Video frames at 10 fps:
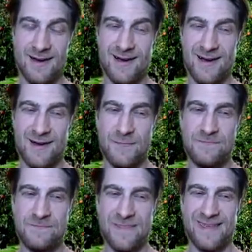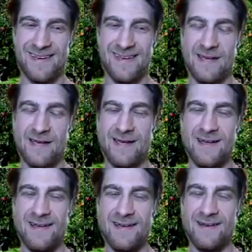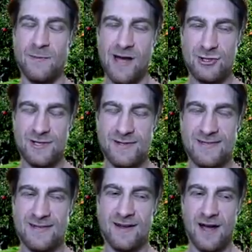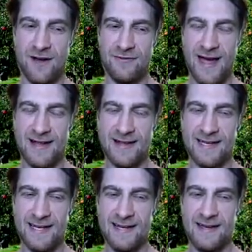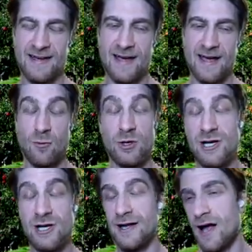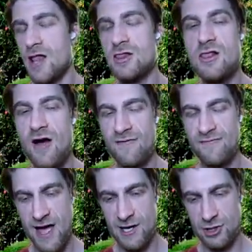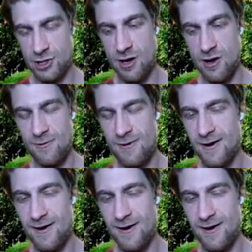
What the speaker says: You mentioned Silicon Valley, and which I love that show.